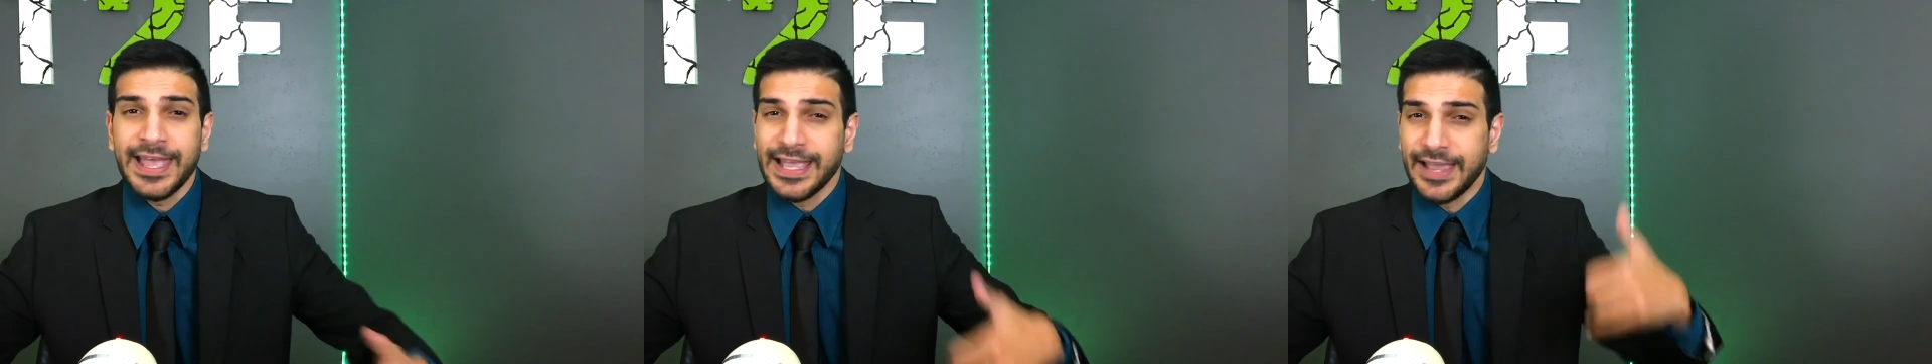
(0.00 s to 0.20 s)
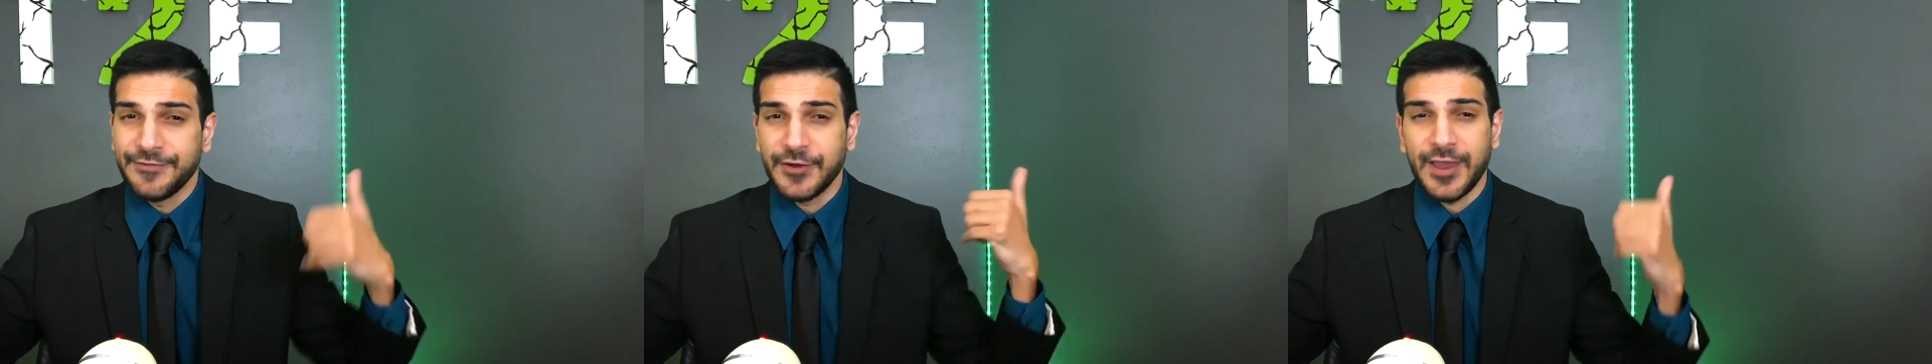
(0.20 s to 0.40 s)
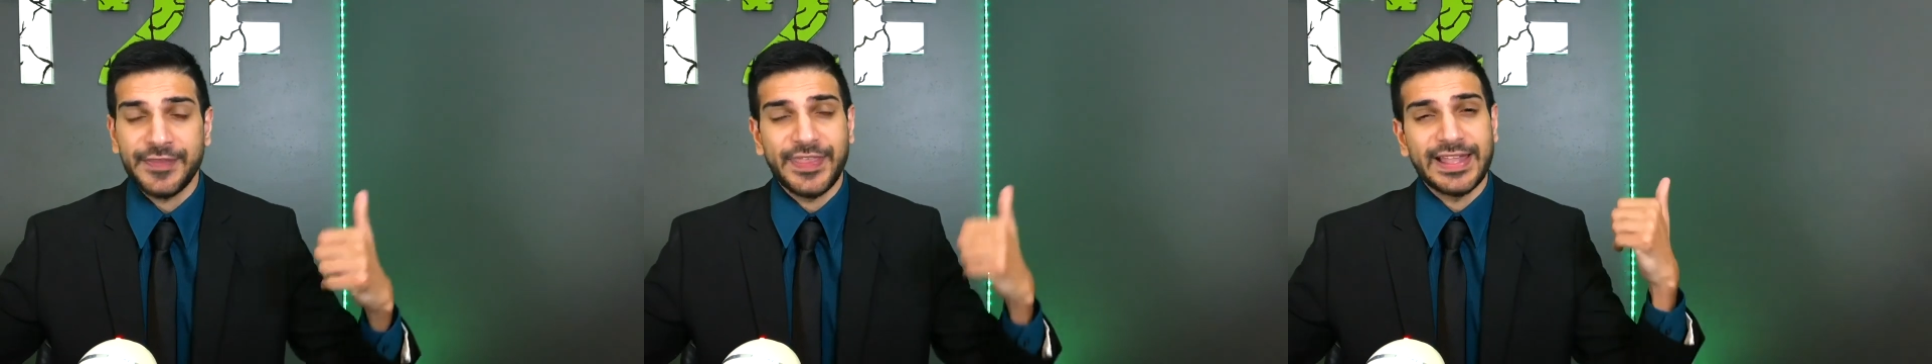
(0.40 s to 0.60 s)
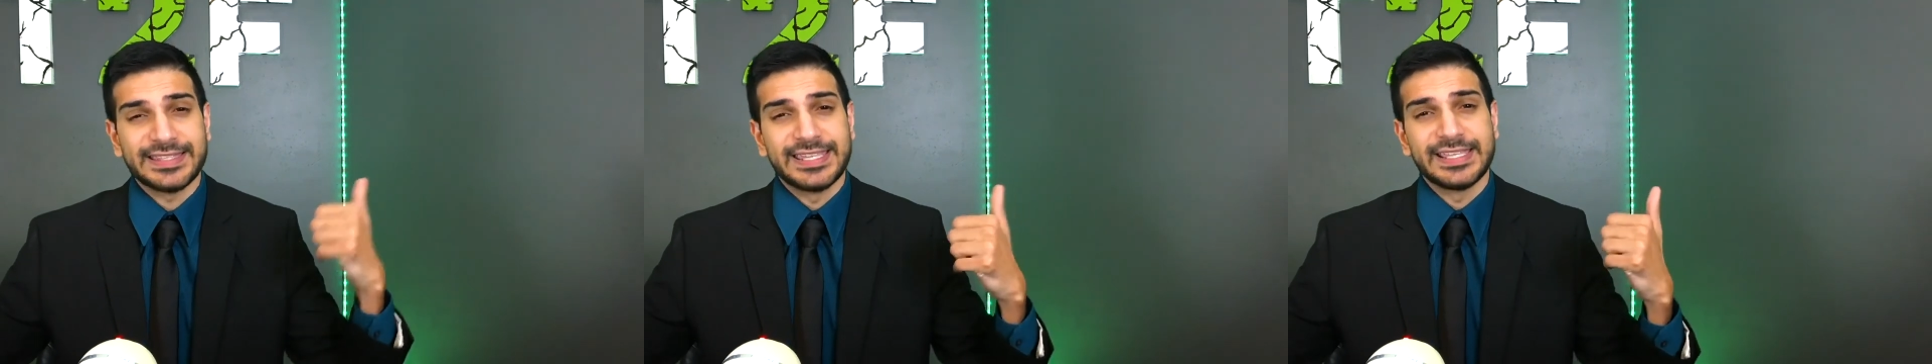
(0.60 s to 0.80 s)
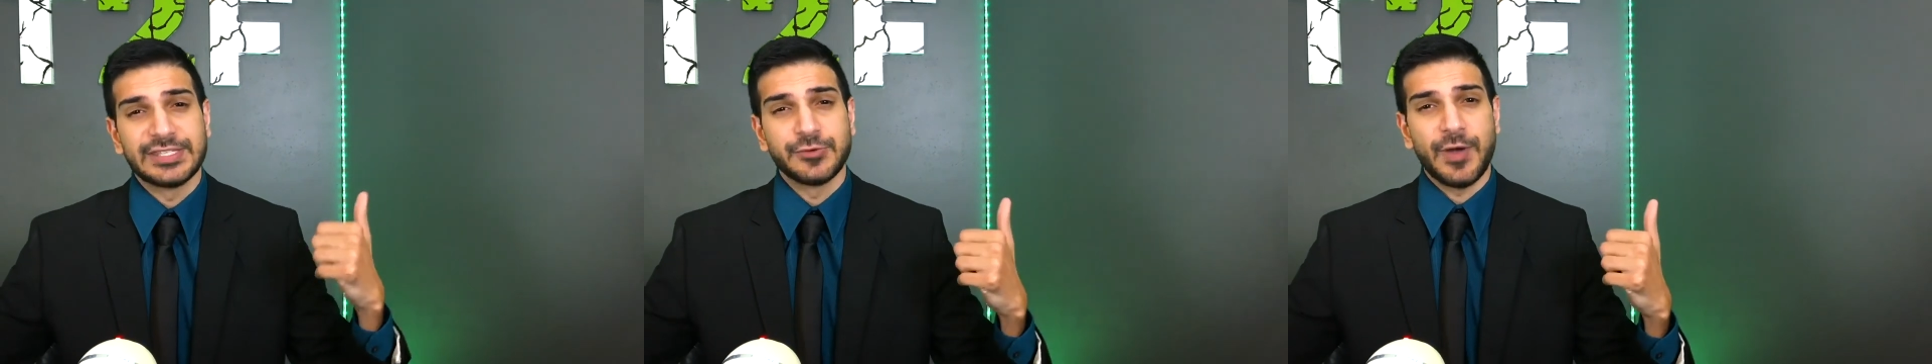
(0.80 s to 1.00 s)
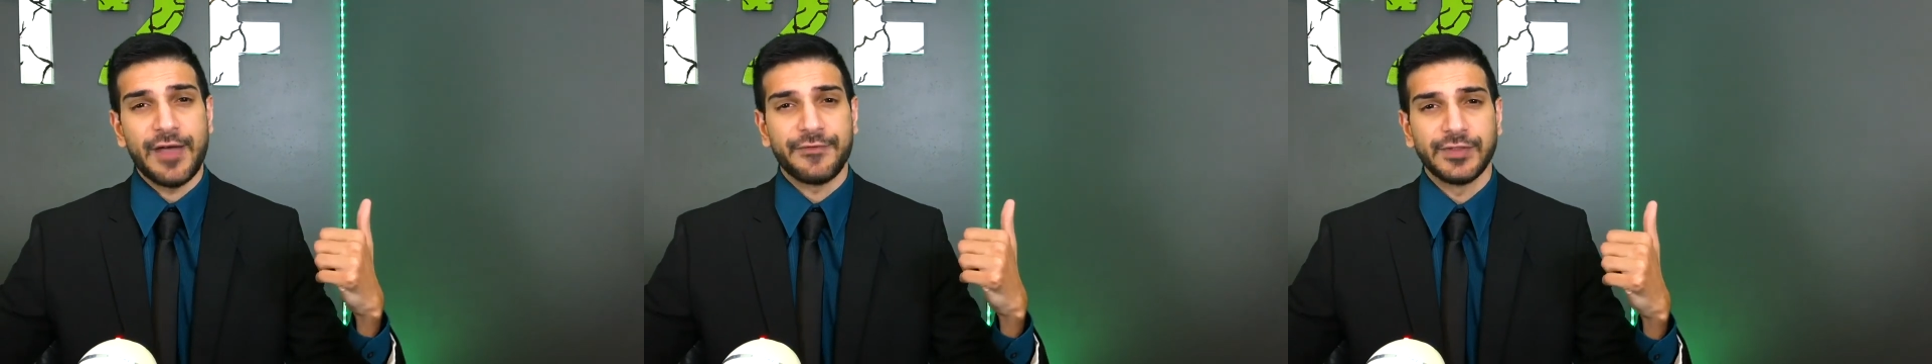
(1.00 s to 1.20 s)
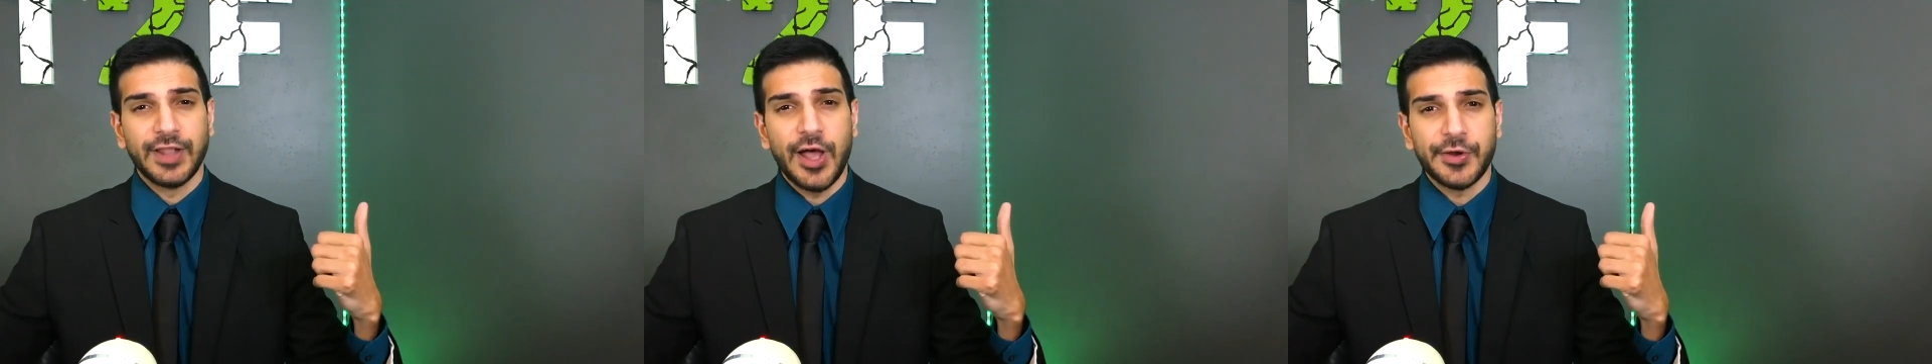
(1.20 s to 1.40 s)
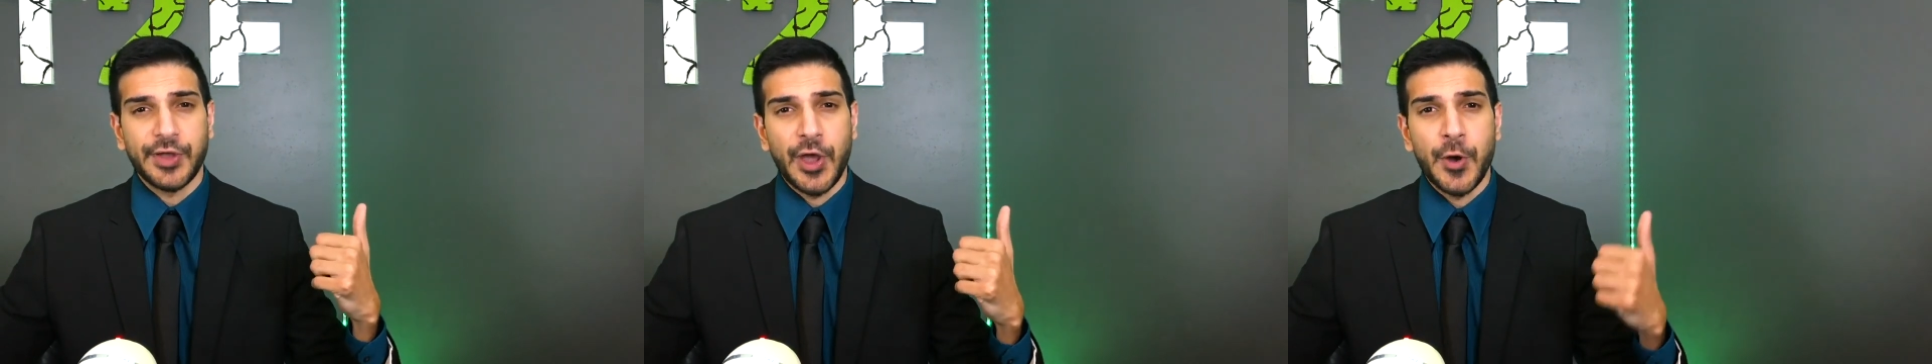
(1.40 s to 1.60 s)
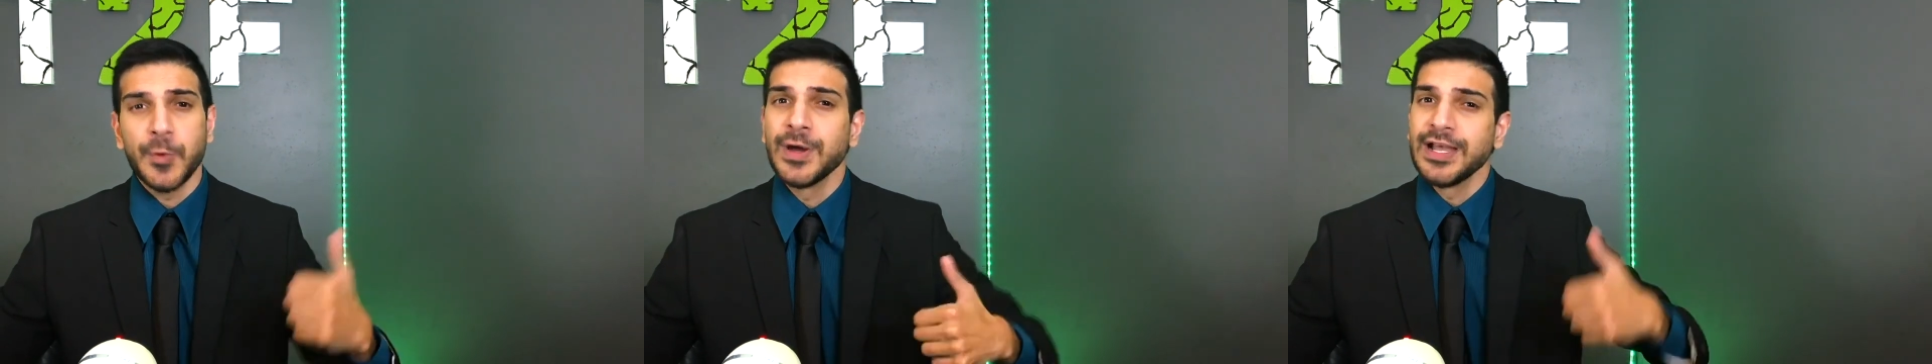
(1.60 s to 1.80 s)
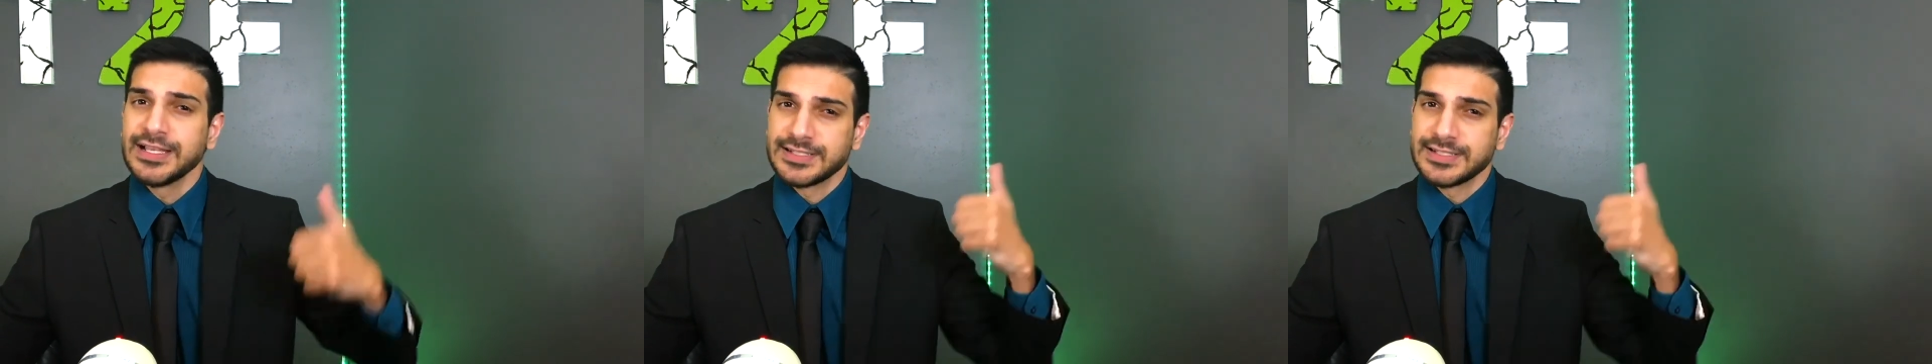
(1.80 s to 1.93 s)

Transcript: If you hit that T two F logo,